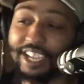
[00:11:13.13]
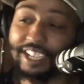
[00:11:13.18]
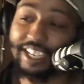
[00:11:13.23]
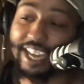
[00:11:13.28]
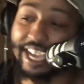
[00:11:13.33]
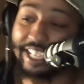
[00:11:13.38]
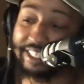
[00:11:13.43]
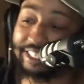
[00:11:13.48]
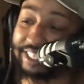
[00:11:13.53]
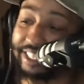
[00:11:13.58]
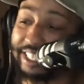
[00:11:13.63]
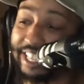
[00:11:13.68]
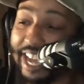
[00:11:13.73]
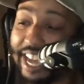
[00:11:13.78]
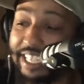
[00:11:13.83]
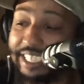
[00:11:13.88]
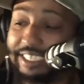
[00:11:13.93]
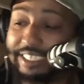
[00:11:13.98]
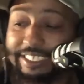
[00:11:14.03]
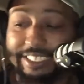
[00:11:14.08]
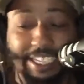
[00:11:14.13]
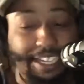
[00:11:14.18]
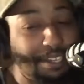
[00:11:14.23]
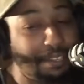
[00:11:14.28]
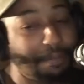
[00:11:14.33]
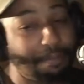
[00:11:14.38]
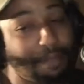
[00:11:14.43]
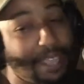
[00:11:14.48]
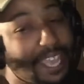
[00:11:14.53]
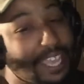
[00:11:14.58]
1990
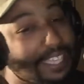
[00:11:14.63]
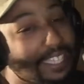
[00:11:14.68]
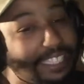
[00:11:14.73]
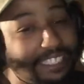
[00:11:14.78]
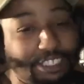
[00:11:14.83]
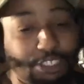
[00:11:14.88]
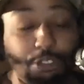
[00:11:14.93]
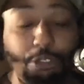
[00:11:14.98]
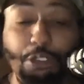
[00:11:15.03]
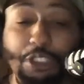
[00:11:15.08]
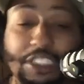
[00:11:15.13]
something, man. Get you